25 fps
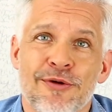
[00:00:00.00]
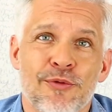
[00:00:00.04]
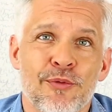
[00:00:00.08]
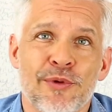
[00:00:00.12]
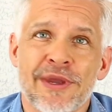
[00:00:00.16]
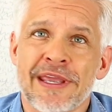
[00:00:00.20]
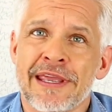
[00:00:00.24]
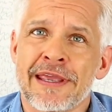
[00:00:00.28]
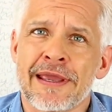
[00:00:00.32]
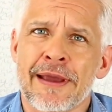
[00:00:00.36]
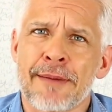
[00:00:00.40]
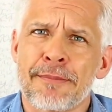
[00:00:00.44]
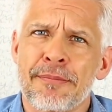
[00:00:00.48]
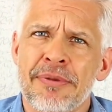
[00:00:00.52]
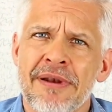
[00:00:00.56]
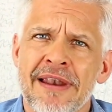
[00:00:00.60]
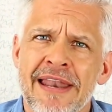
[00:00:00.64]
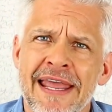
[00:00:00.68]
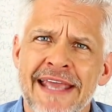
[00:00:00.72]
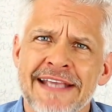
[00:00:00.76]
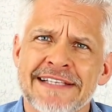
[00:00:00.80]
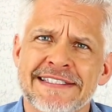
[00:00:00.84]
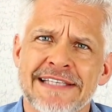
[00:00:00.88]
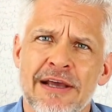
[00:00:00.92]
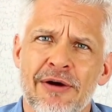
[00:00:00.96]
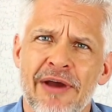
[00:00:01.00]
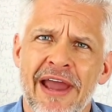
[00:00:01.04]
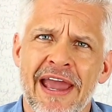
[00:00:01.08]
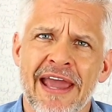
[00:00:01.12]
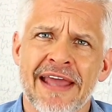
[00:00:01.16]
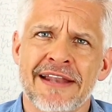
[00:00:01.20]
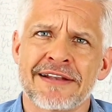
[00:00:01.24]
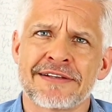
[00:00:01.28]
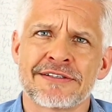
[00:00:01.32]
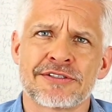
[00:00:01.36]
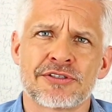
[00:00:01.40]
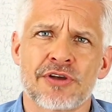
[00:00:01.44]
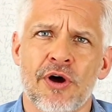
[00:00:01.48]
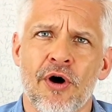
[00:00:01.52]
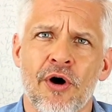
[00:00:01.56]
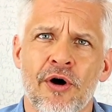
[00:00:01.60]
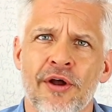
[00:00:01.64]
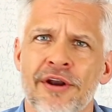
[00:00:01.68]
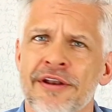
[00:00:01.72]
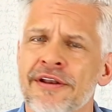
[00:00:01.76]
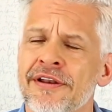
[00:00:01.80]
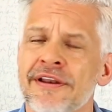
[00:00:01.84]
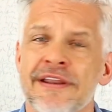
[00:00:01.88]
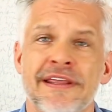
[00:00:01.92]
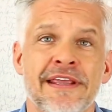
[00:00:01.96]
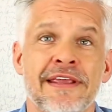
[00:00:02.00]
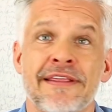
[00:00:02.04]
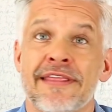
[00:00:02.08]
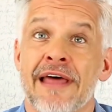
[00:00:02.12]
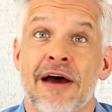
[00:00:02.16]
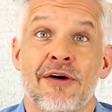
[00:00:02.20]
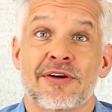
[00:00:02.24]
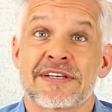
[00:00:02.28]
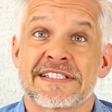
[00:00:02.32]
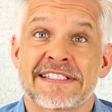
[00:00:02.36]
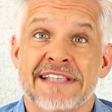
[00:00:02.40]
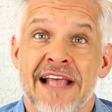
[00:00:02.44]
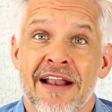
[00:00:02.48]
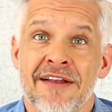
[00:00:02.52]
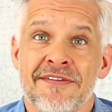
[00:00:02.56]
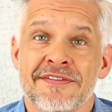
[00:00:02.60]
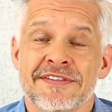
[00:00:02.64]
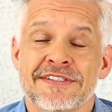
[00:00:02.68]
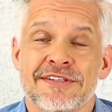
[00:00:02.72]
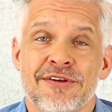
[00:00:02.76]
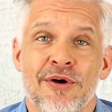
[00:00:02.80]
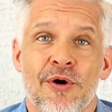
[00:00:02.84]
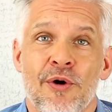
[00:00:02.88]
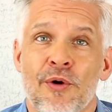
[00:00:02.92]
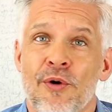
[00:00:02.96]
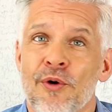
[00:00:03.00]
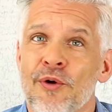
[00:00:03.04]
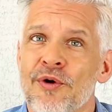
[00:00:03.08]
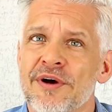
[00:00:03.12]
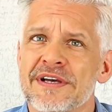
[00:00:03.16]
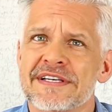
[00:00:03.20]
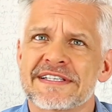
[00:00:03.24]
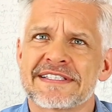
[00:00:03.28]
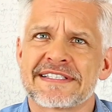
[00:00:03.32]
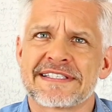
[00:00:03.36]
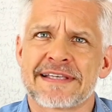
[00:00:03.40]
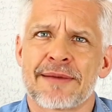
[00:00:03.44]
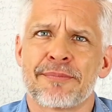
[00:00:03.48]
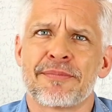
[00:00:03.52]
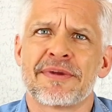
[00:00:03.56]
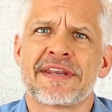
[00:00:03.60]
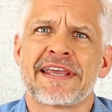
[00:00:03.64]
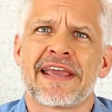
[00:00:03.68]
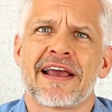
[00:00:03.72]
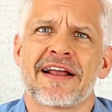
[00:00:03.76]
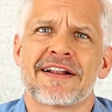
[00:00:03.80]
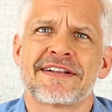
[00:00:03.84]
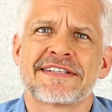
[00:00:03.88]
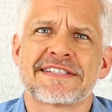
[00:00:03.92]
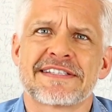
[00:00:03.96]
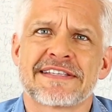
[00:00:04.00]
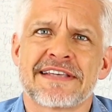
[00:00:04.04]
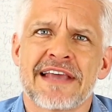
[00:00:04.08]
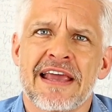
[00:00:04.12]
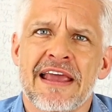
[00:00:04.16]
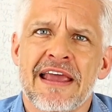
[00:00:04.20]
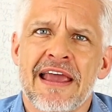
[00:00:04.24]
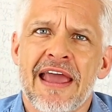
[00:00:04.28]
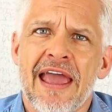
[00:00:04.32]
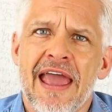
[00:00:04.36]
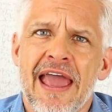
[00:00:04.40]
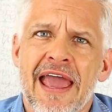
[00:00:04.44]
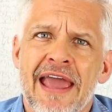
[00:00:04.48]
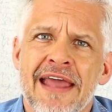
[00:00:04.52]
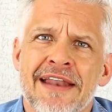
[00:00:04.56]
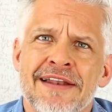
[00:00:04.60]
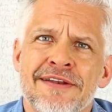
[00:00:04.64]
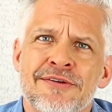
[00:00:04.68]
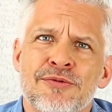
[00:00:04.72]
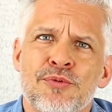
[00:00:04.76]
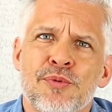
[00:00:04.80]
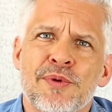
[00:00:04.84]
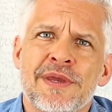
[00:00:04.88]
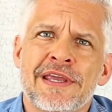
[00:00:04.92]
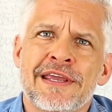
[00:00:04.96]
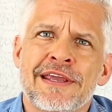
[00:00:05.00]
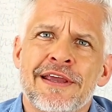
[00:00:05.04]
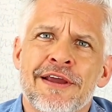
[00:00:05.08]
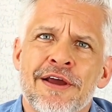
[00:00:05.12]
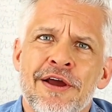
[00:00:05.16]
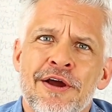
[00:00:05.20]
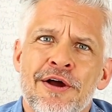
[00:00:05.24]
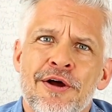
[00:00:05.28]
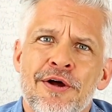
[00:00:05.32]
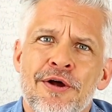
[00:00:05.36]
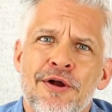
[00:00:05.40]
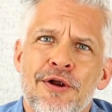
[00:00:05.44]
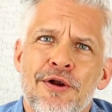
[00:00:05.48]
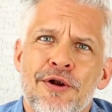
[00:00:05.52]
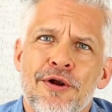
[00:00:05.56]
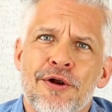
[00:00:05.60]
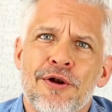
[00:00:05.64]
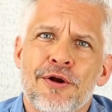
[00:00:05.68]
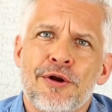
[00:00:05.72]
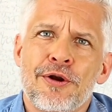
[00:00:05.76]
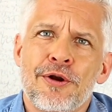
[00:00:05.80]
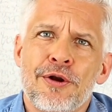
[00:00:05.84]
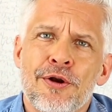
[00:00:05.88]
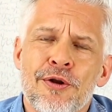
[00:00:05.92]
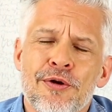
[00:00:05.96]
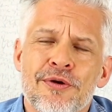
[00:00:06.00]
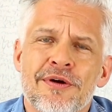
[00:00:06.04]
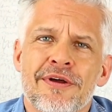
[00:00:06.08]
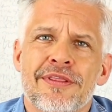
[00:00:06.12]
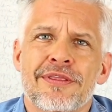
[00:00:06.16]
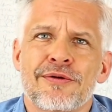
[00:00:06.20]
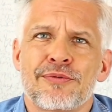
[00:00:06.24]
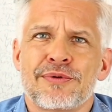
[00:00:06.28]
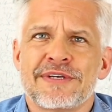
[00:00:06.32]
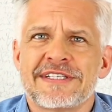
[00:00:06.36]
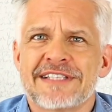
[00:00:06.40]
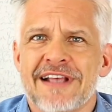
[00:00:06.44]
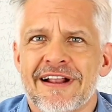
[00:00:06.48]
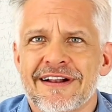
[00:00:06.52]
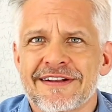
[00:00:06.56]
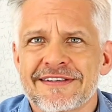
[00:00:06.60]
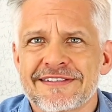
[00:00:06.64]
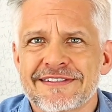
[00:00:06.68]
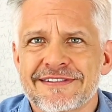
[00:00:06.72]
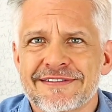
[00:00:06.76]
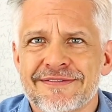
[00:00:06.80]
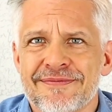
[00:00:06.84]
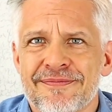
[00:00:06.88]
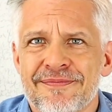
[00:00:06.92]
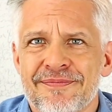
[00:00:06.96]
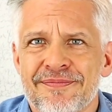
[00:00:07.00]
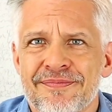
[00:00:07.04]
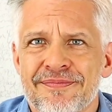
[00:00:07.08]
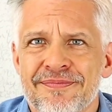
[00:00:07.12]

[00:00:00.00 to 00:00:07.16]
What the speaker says: We place our hands on either ourselves or somebody else, and we look at the results.